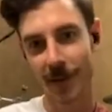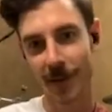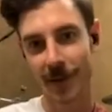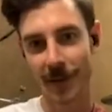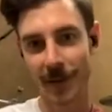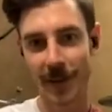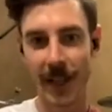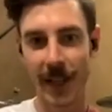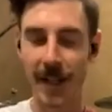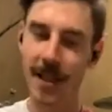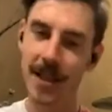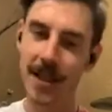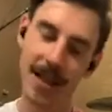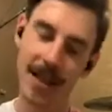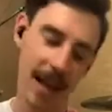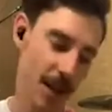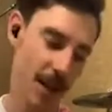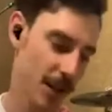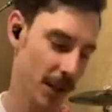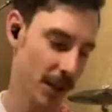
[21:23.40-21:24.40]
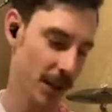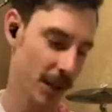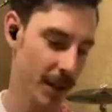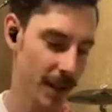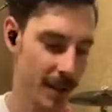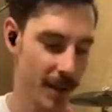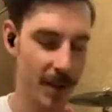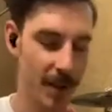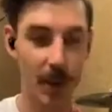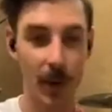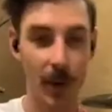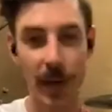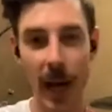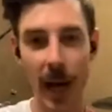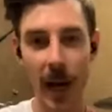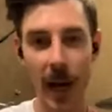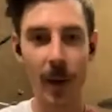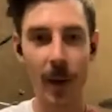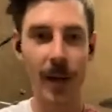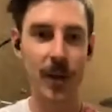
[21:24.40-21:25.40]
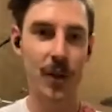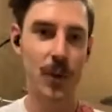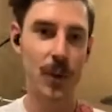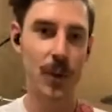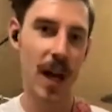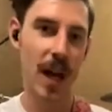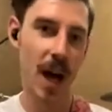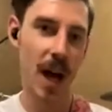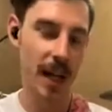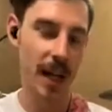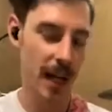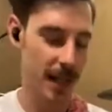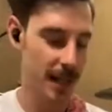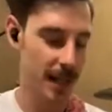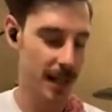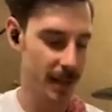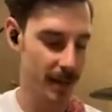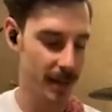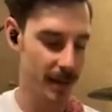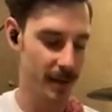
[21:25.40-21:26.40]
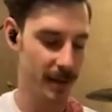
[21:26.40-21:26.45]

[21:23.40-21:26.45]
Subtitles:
that doesn't sound so good. So now I want to do it unaccented.